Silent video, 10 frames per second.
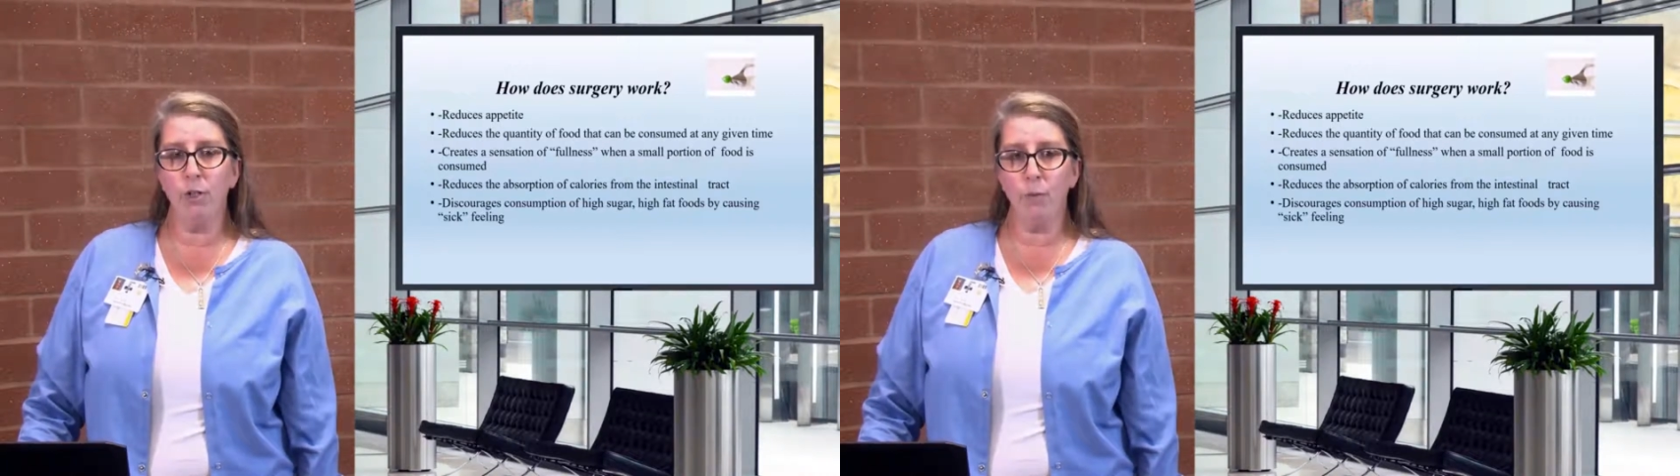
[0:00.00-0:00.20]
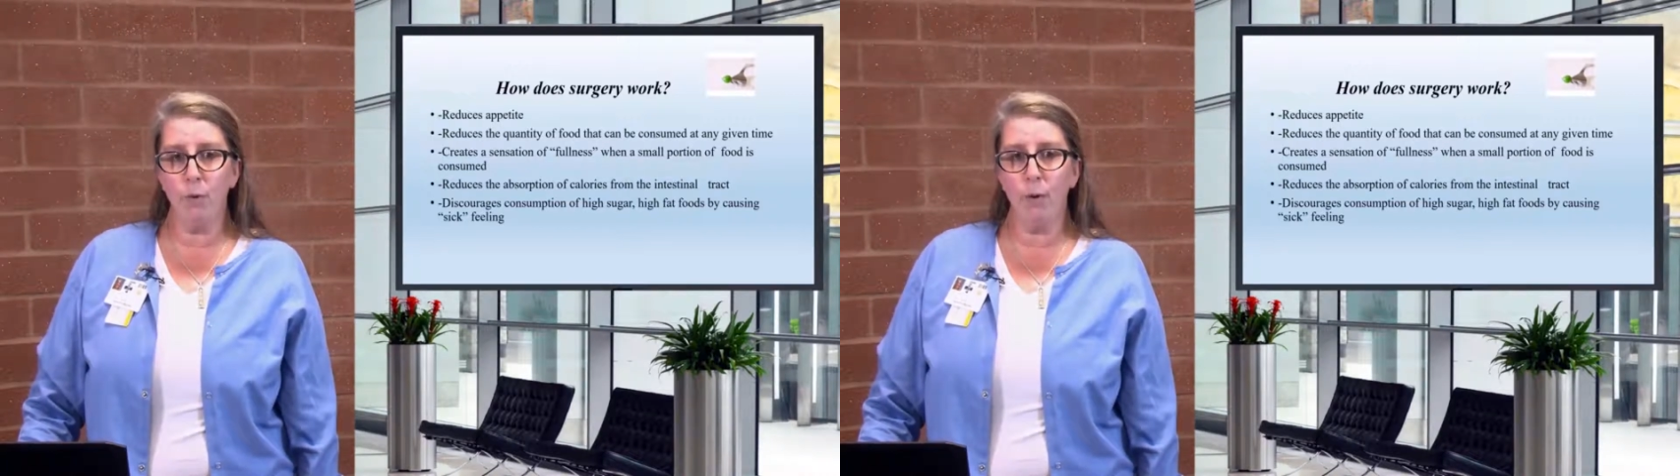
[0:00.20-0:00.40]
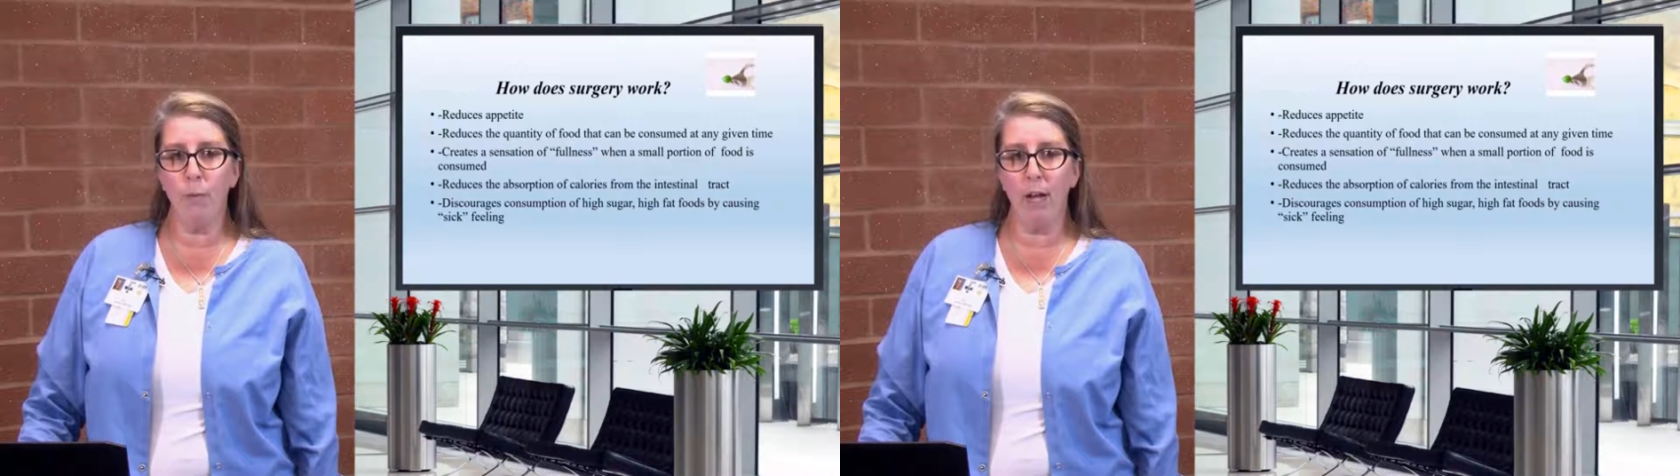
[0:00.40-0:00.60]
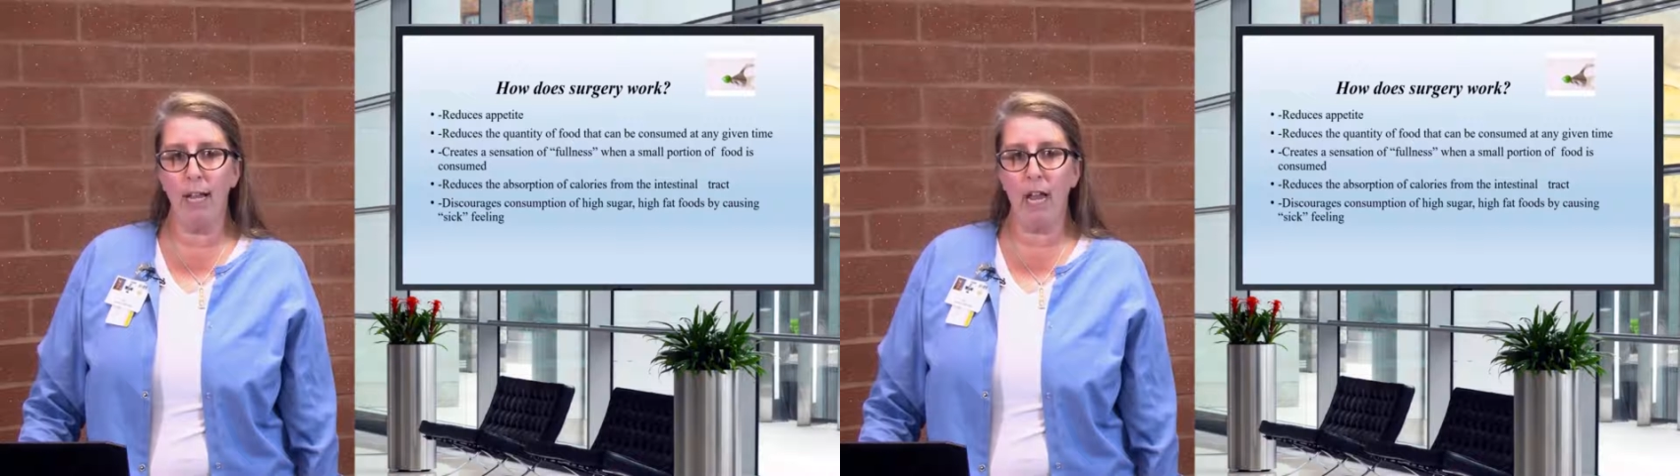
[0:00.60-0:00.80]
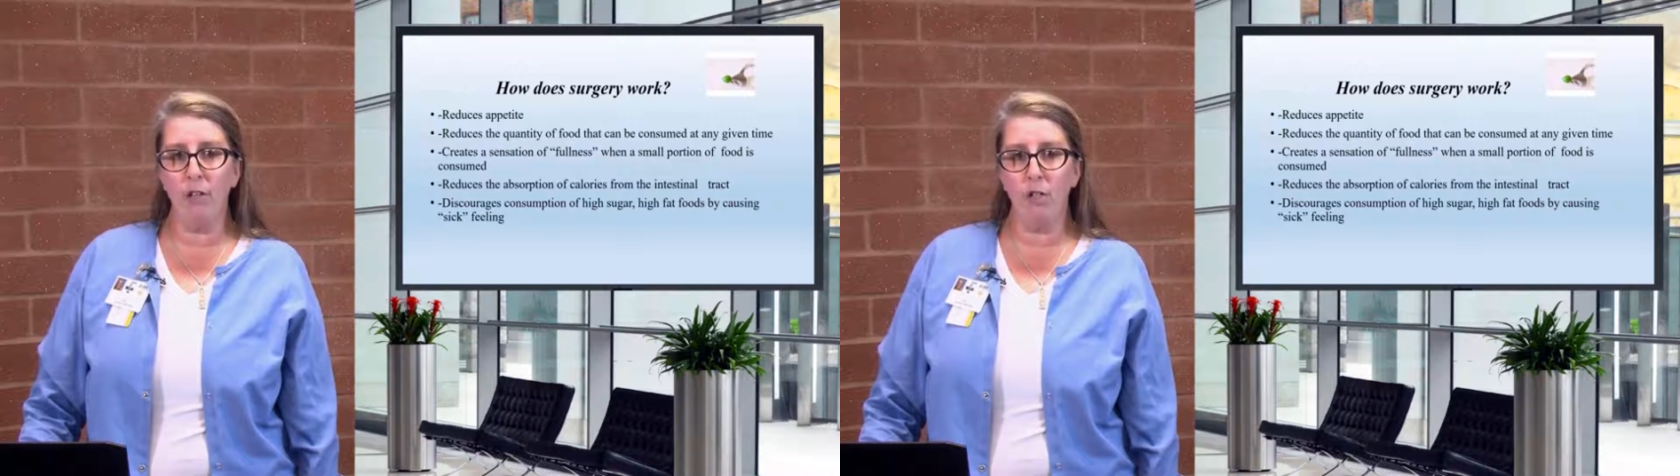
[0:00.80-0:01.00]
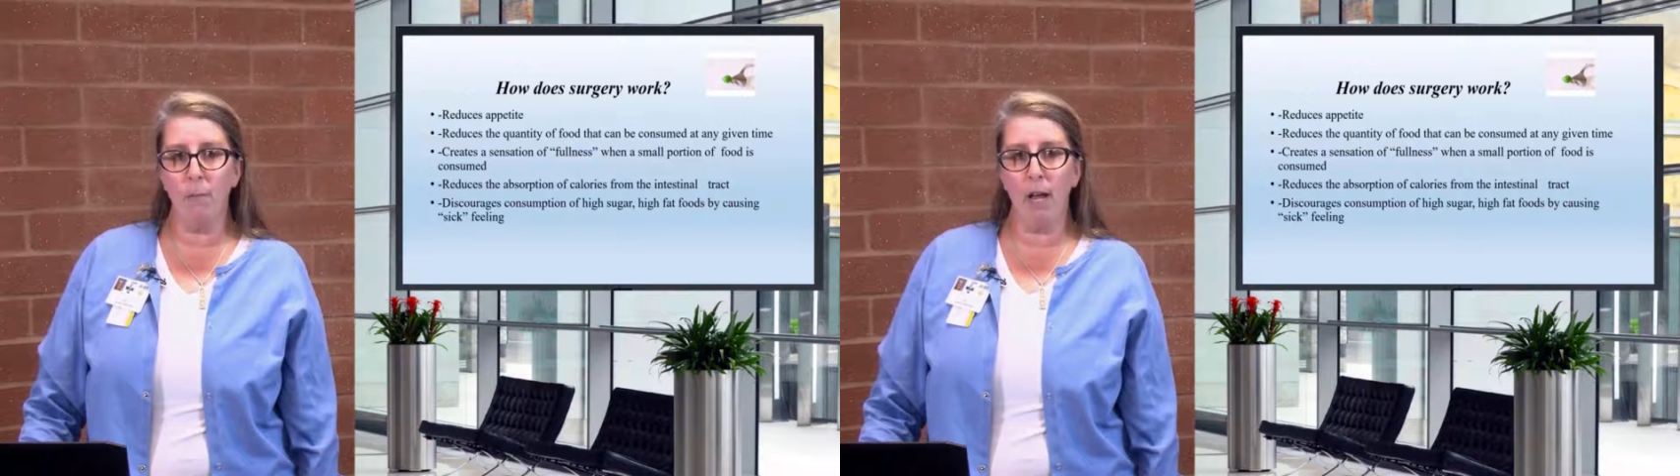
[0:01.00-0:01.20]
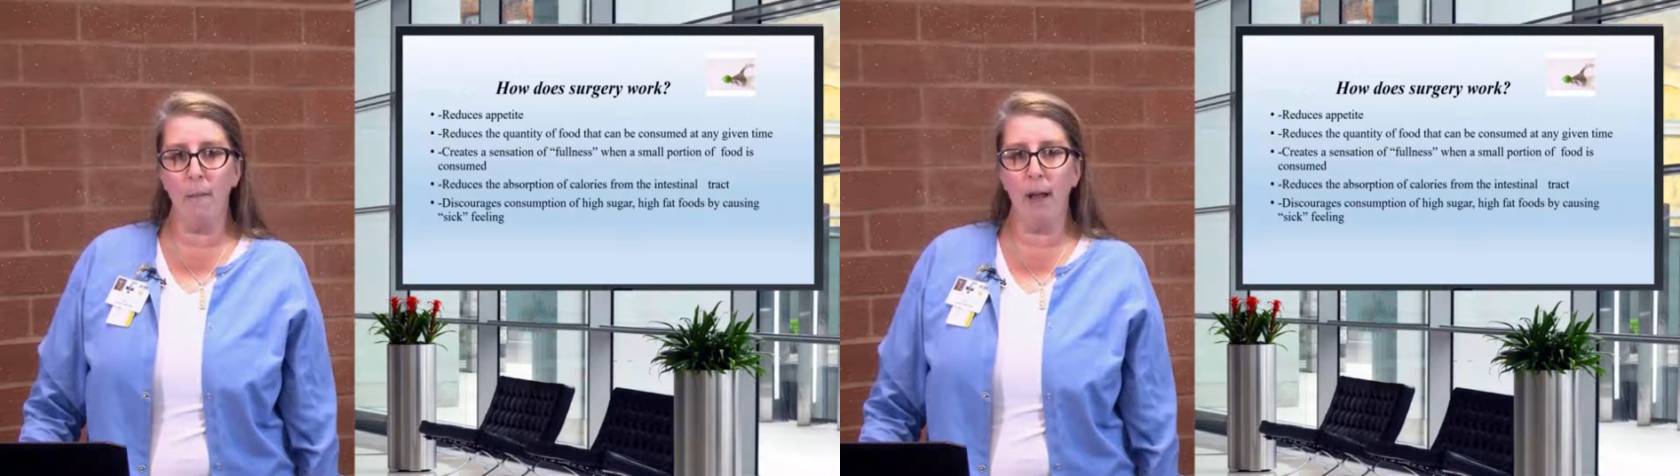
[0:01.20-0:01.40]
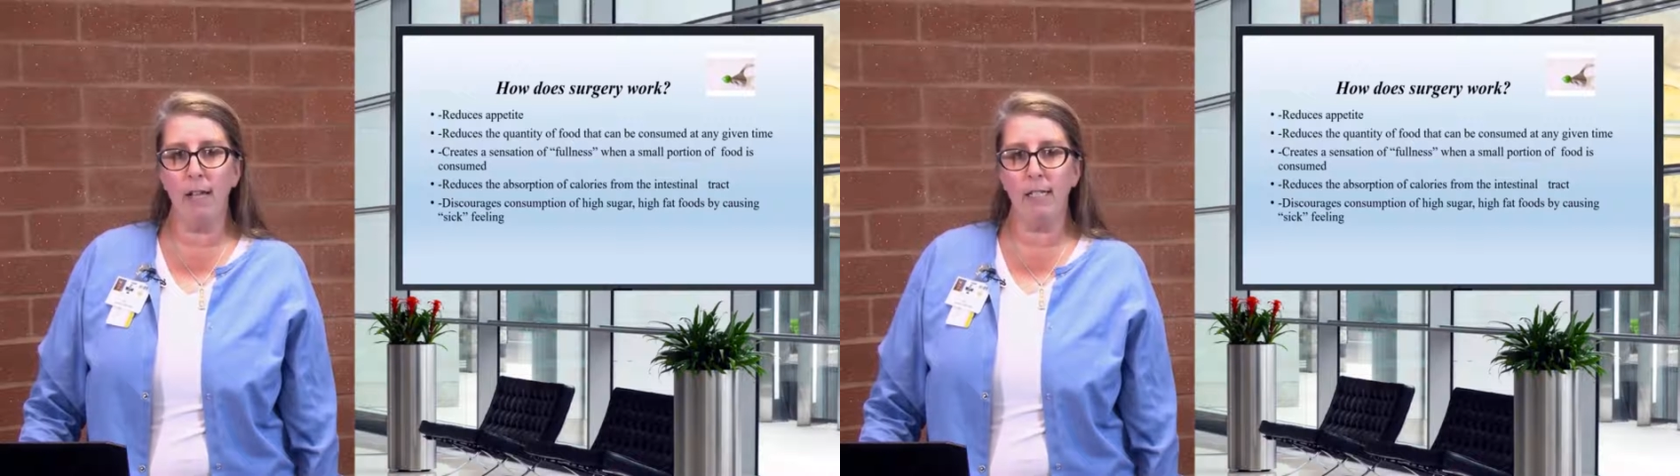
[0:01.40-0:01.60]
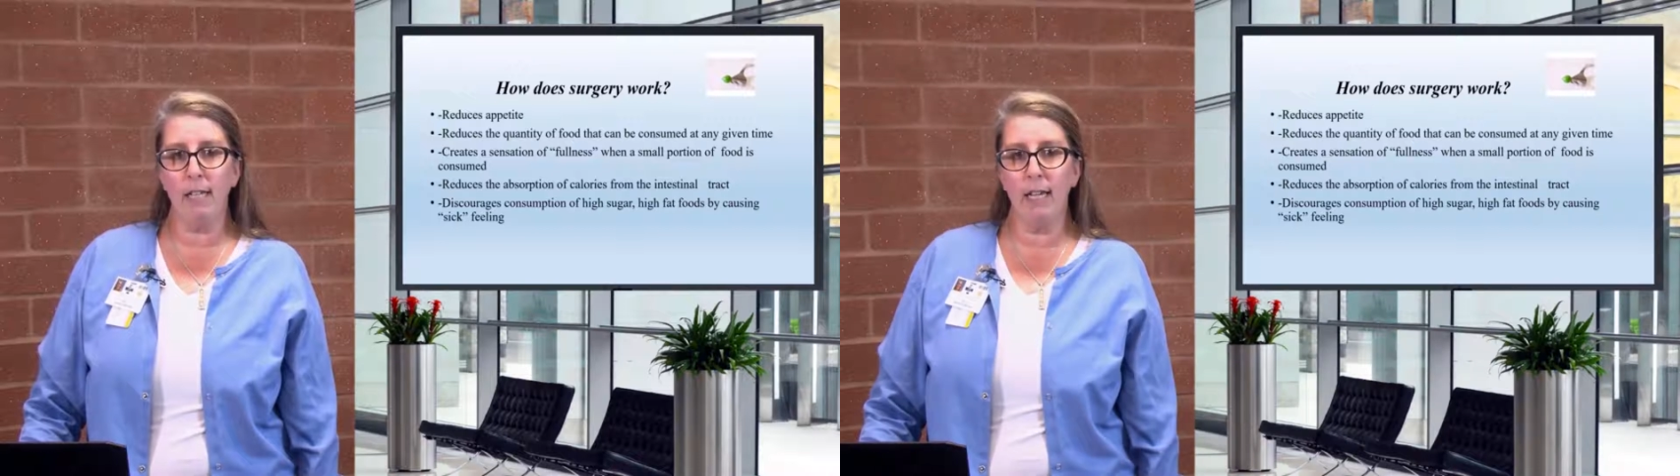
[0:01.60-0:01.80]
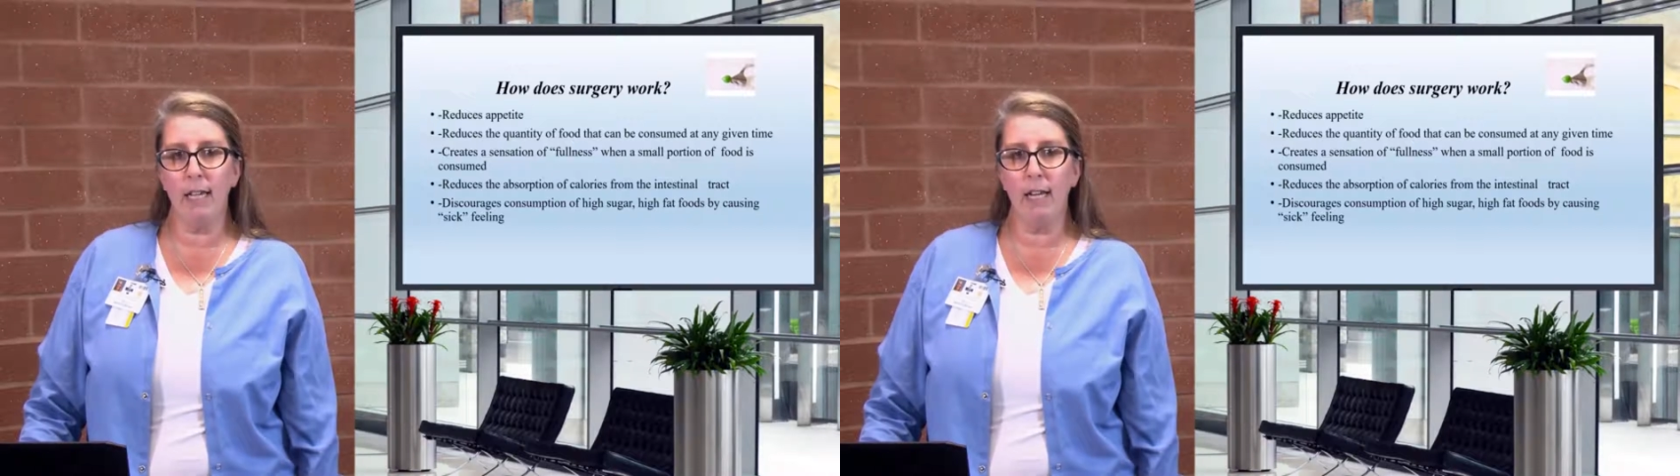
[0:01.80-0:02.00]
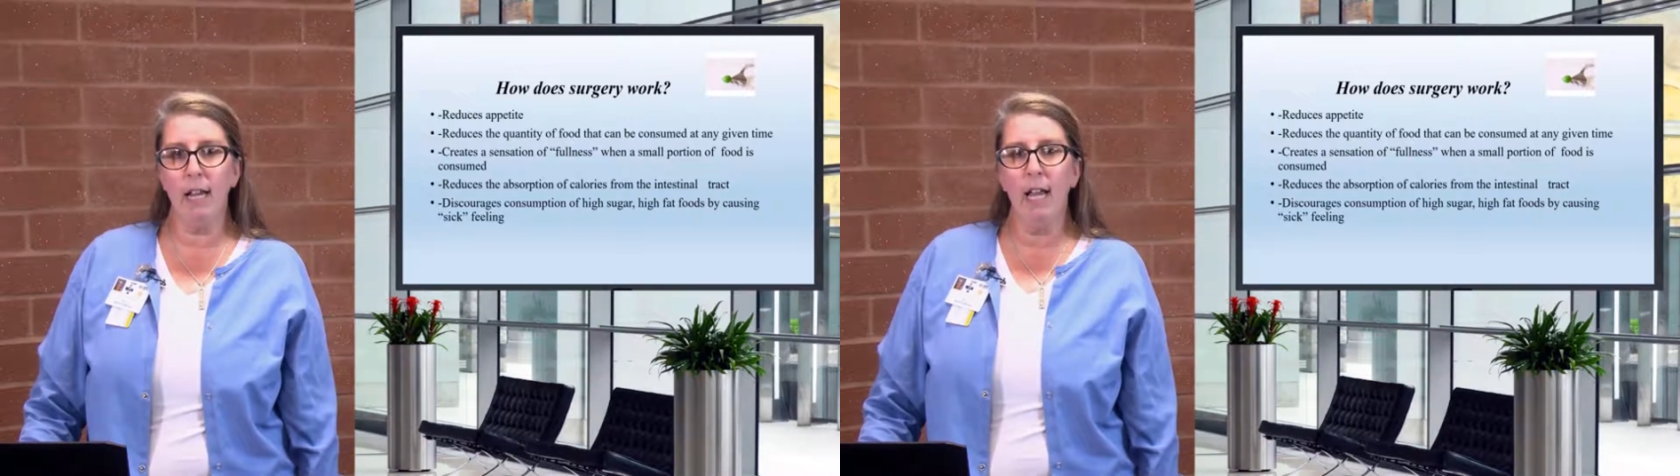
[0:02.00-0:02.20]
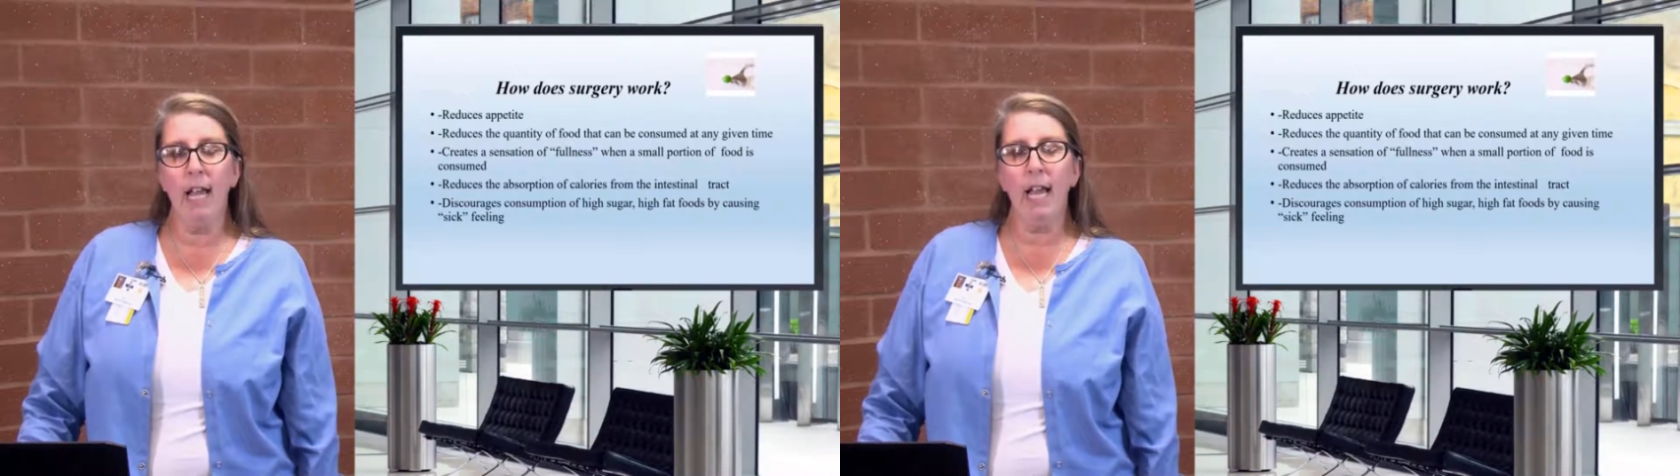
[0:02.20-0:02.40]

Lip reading: the Roux-en-Y gastric bypass again,